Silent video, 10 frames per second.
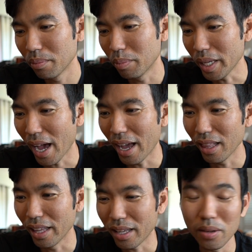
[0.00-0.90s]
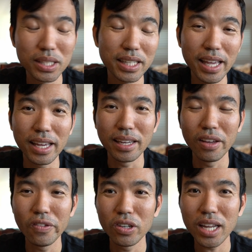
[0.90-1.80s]
But yeah, like I was saying,
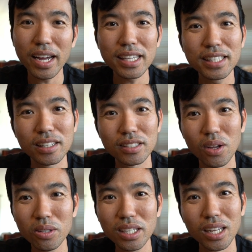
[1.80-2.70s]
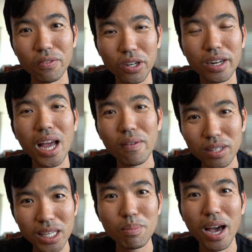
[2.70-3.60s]
if your tare is not salty enough, you're going to have
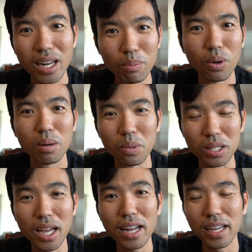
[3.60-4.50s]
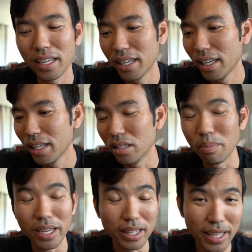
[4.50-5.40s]
to keep adding more and more tare to
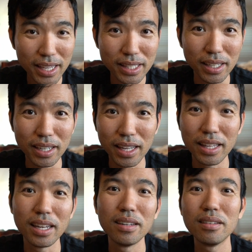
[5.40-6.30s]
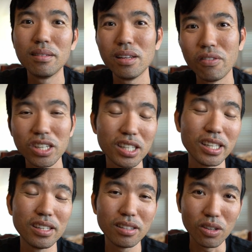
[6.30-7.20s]
make it taste good, and then
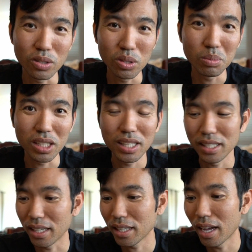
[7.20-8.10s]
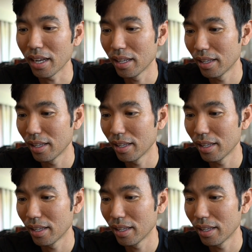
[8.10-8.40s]
eventually your soup just tastes like tare.